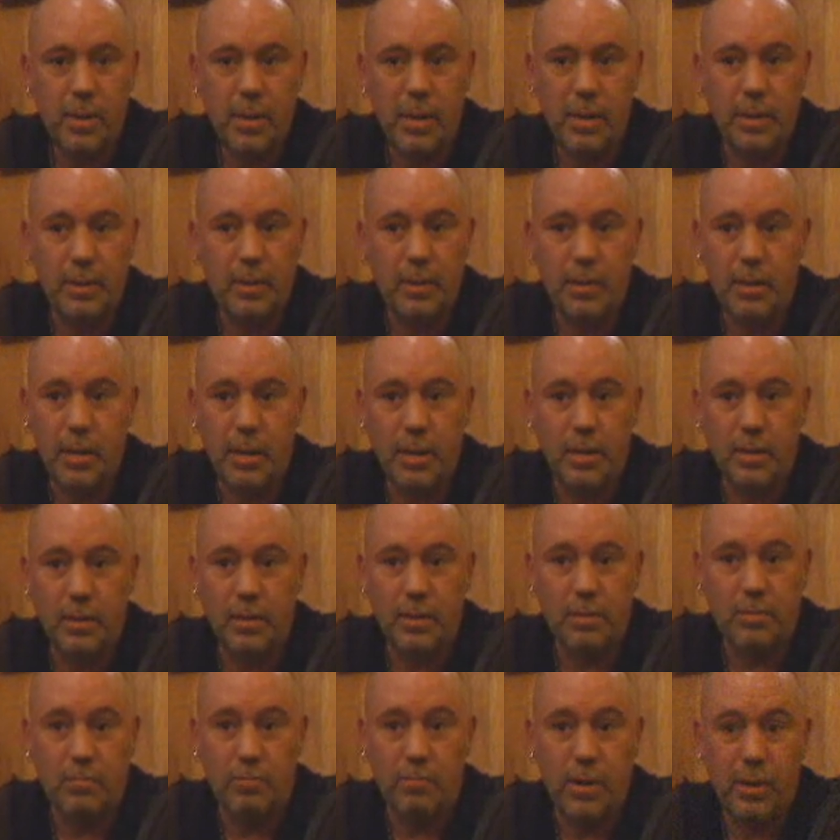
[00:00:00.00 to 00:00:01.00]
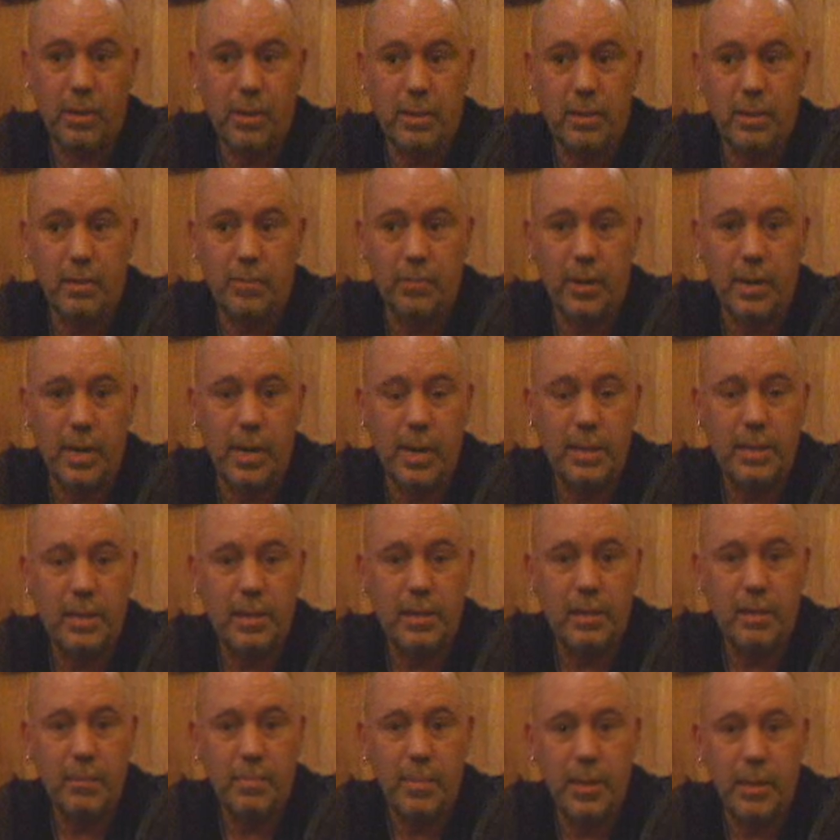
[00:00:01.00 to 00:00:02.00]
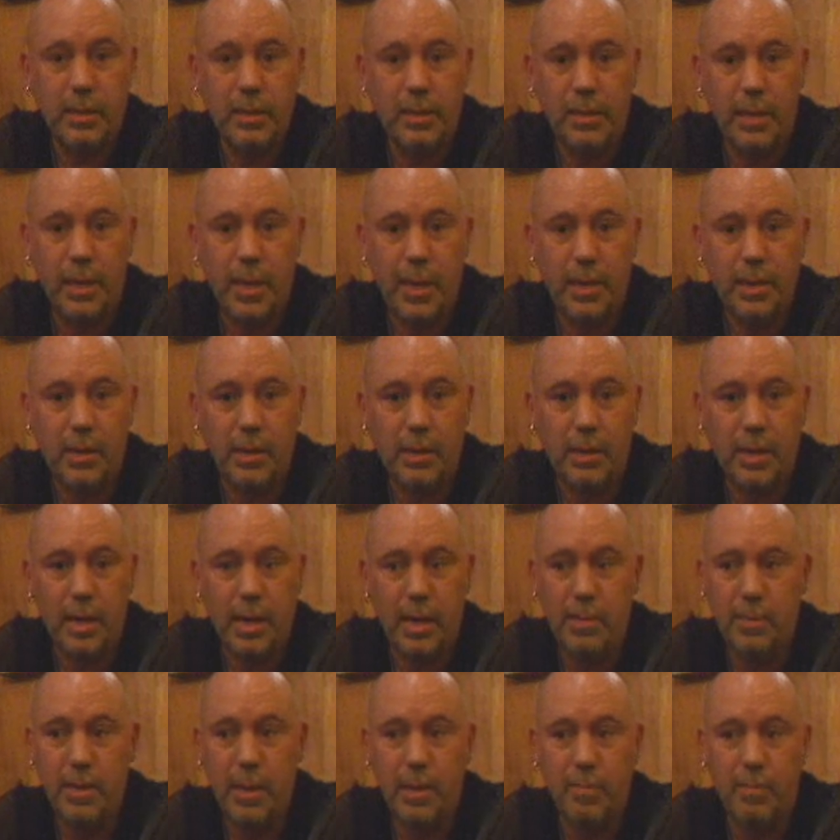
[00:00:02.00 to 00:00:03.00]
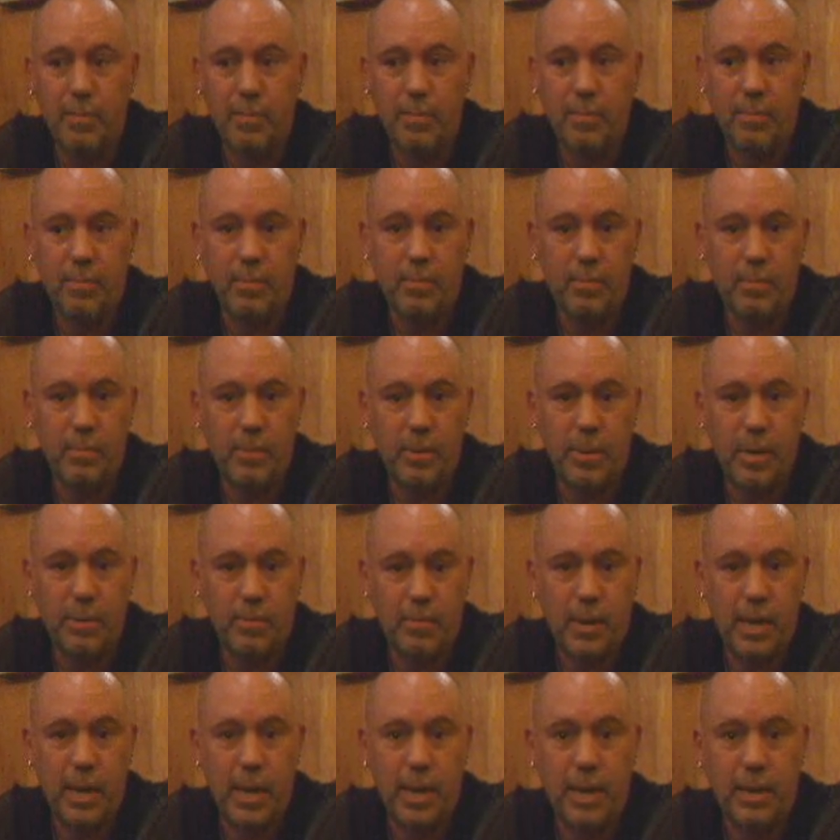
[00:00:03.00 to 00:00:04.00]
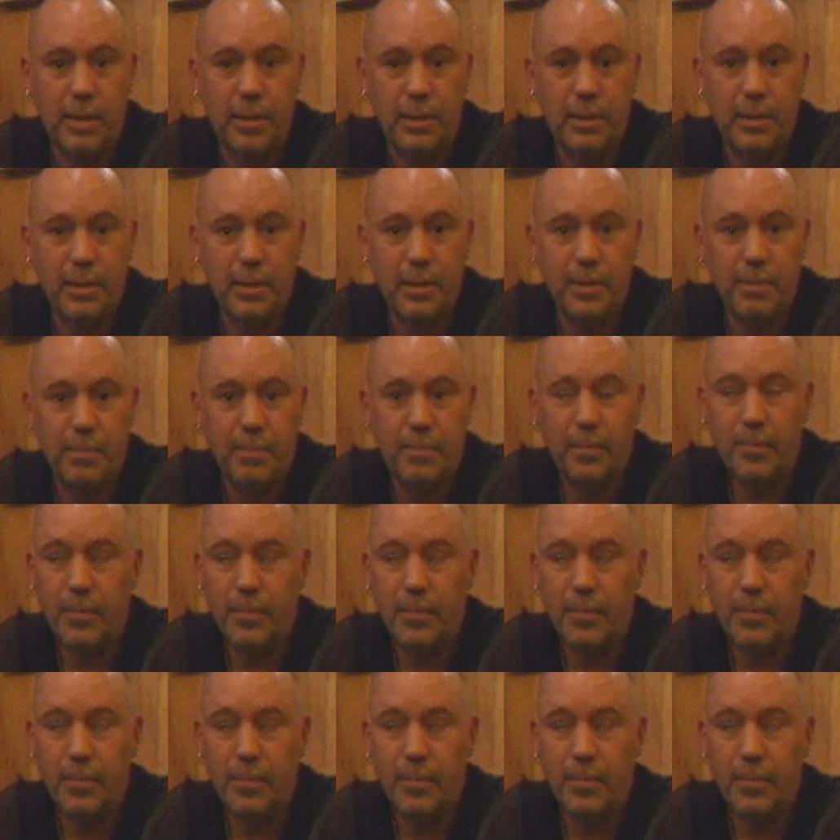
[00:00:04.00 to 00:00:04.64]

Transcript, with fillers: it's relatively easy to maintain and keep them gains.